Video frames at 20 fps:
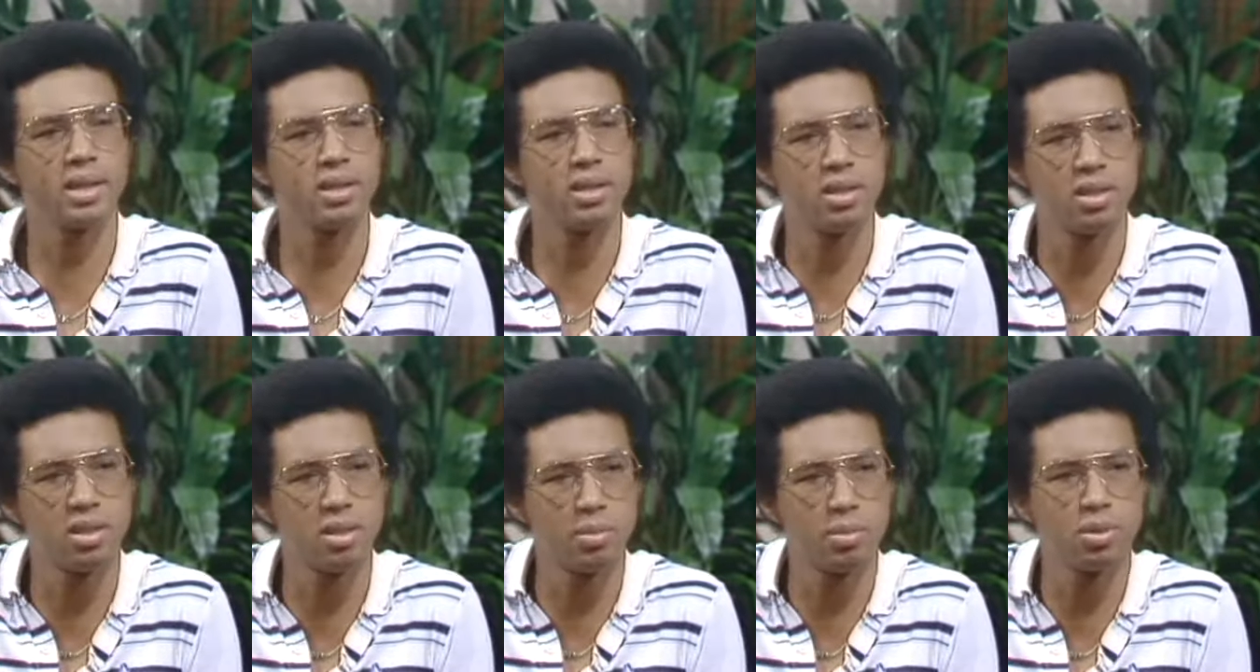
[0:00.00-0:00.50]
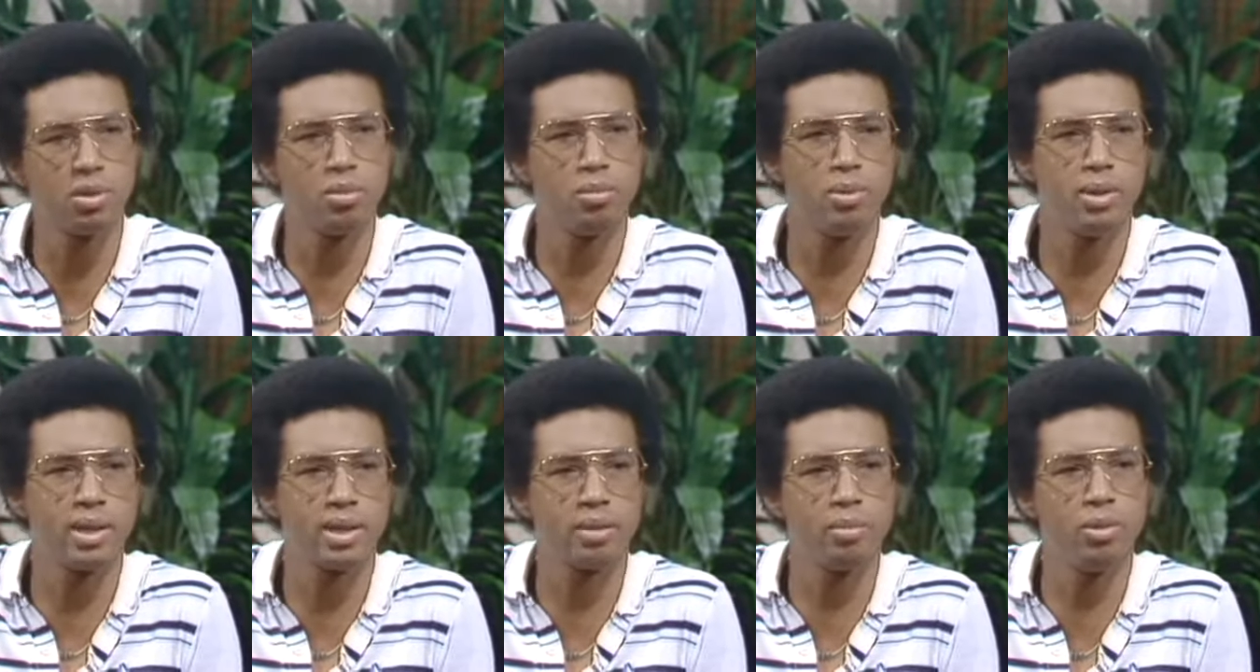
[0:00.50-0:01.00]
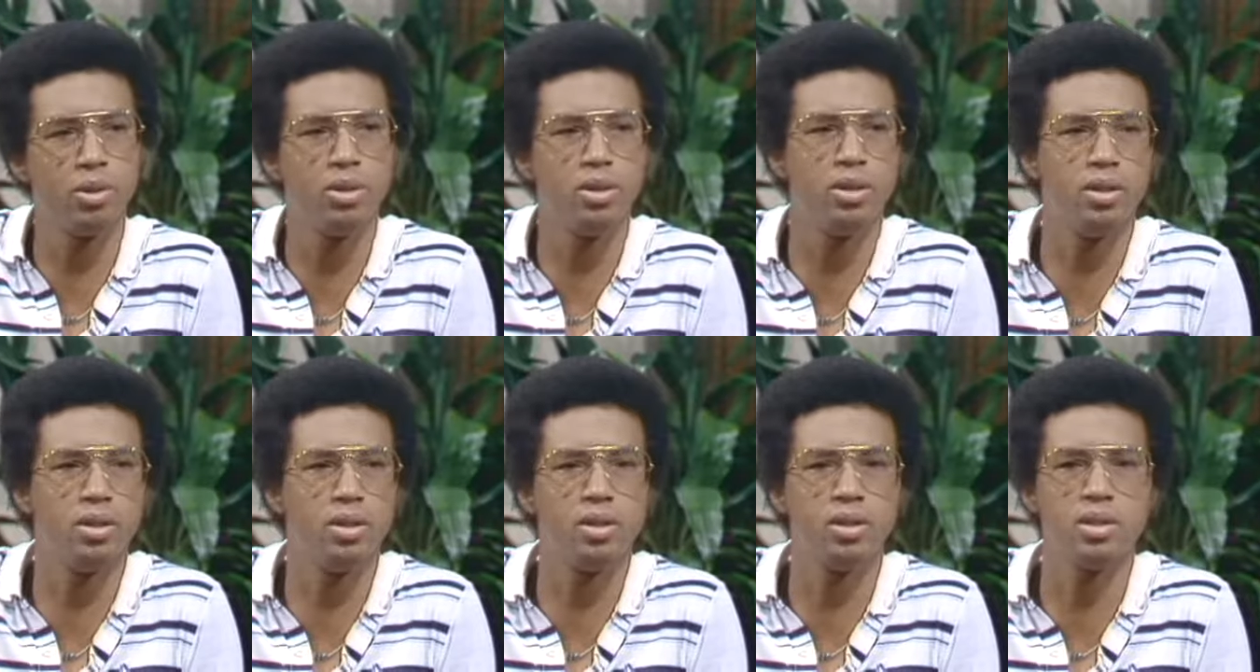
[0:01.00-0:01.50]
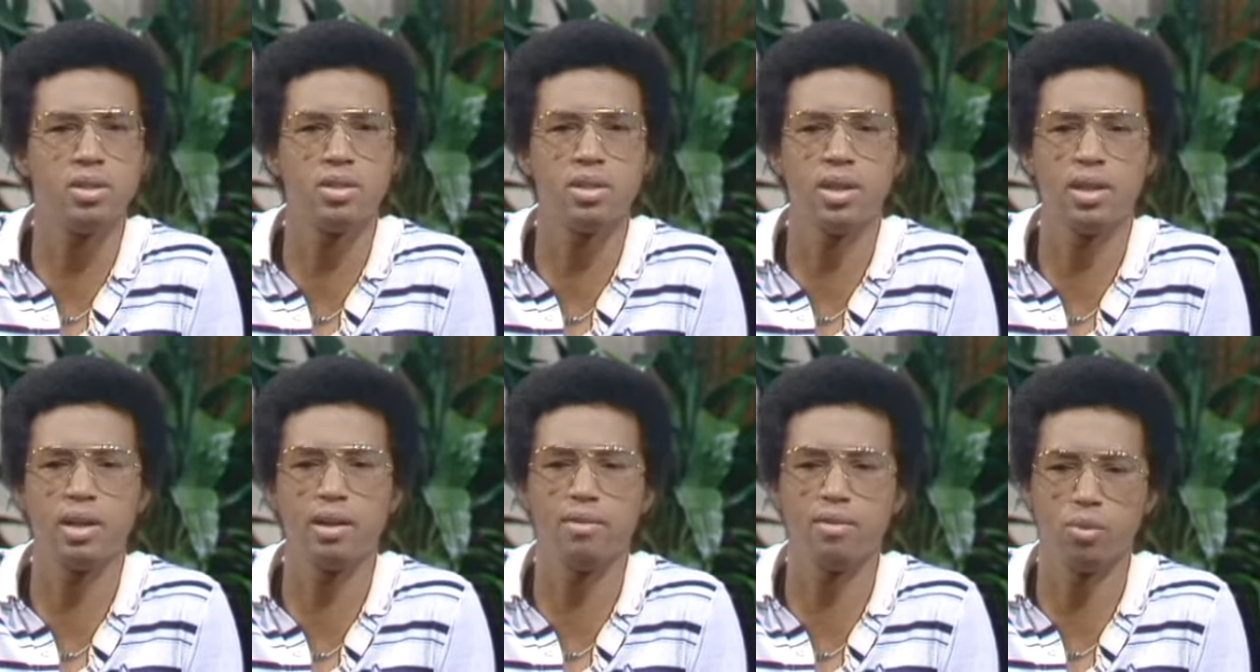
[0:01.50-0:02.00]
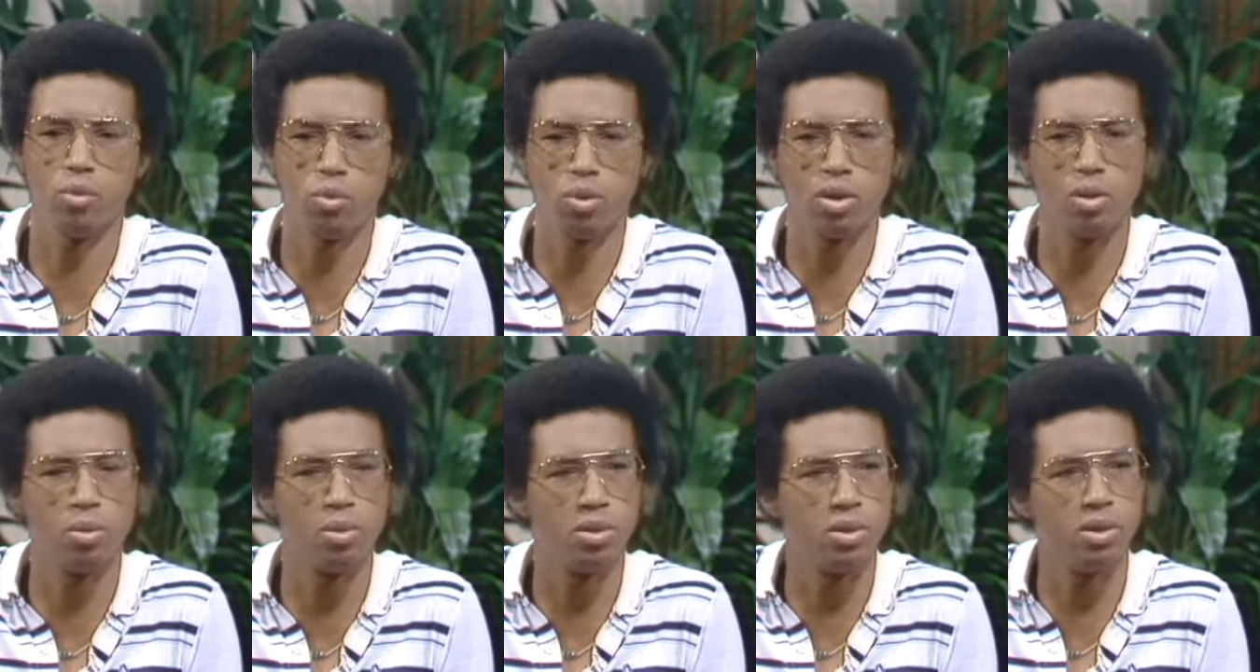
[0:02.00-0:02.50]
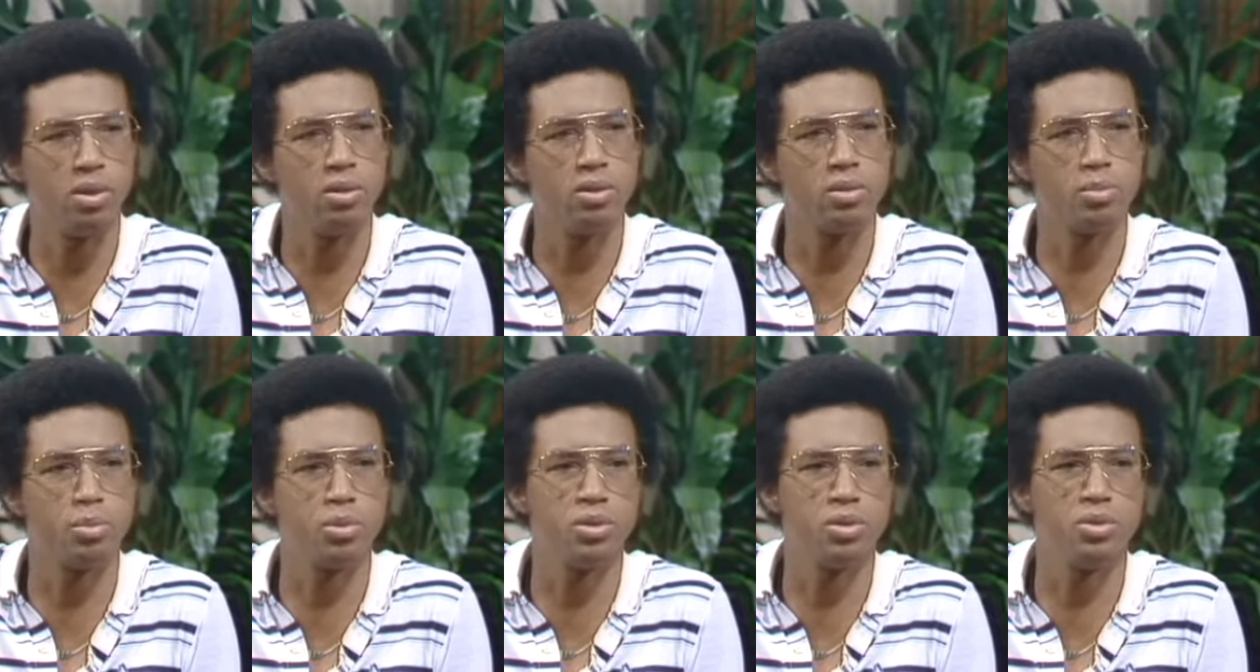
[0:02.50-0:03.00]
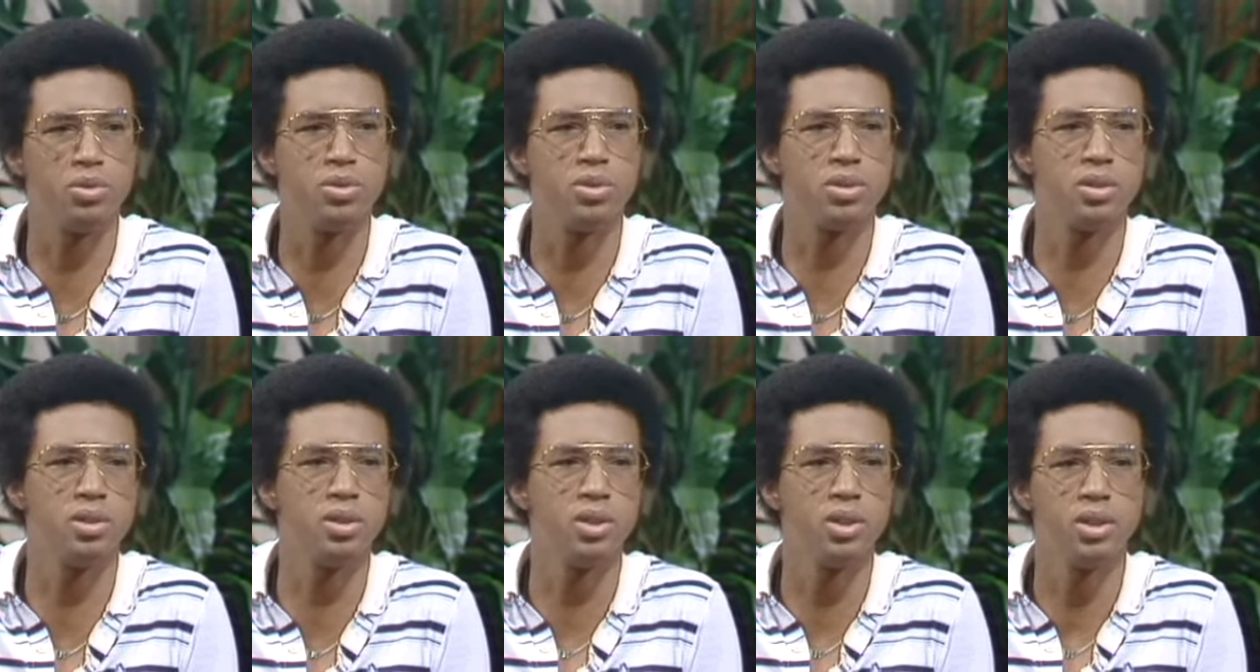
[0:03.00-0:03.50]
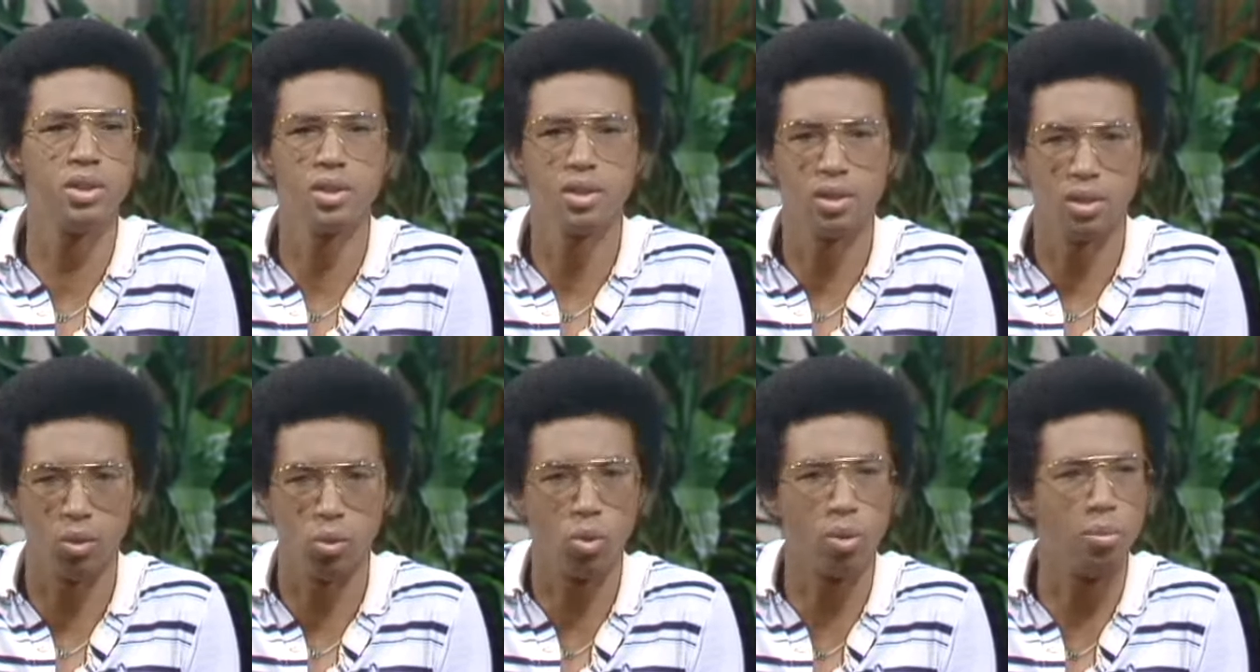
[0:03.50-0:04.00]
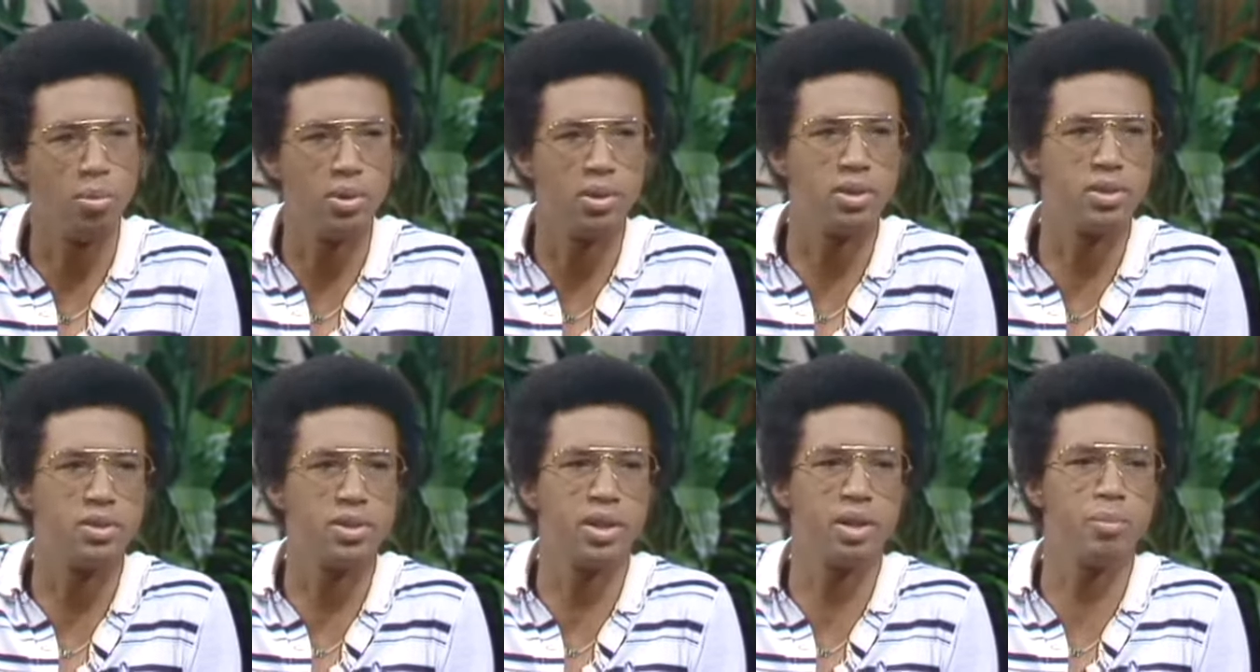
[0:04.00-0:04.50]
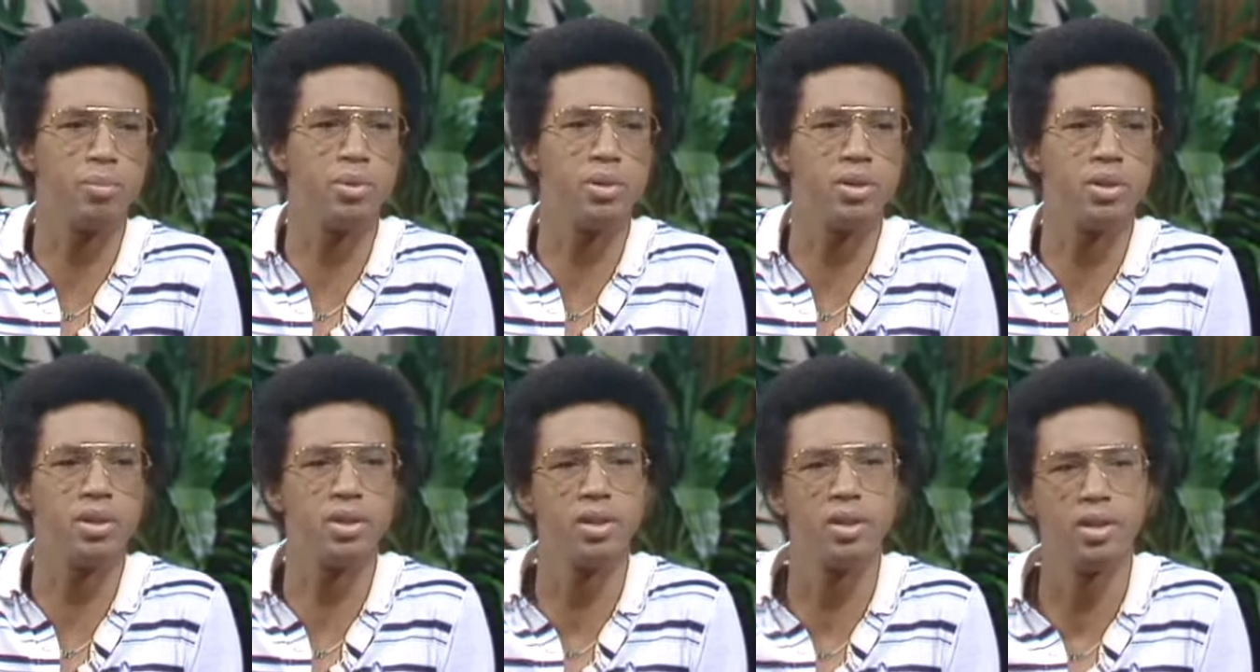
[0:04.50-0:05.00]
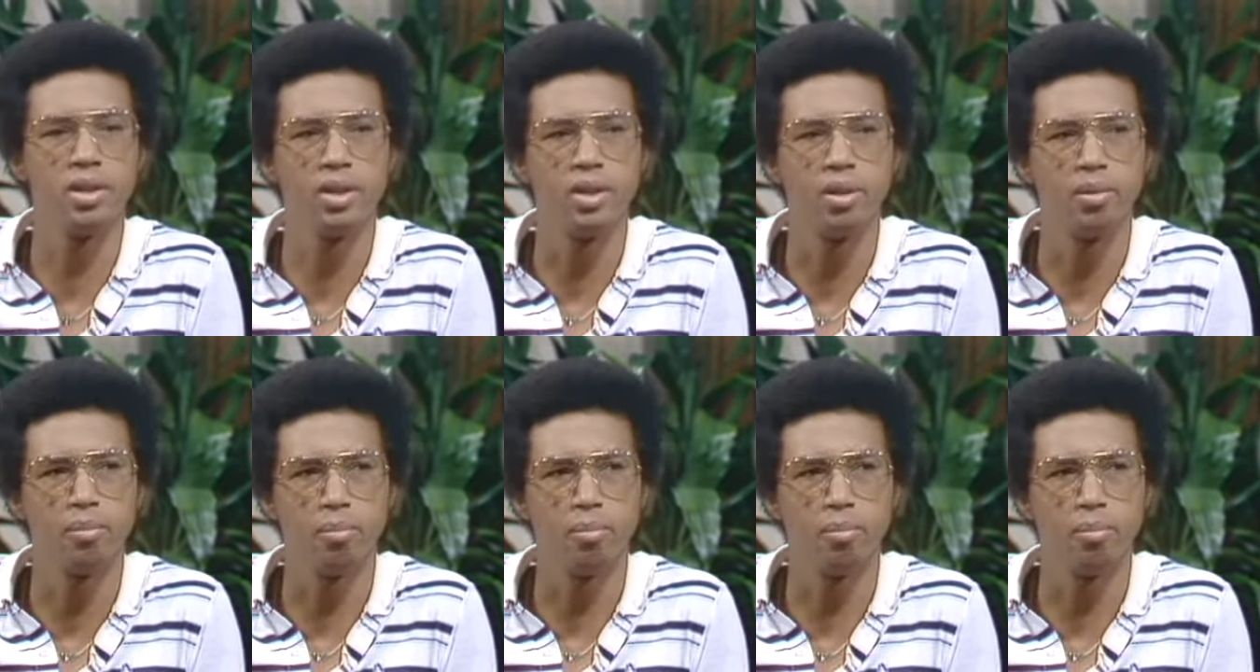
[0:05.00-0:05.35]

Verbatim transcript: the typical black community does not have the wherewithal to produce a, a Wimbledon champion. Mm -hmm.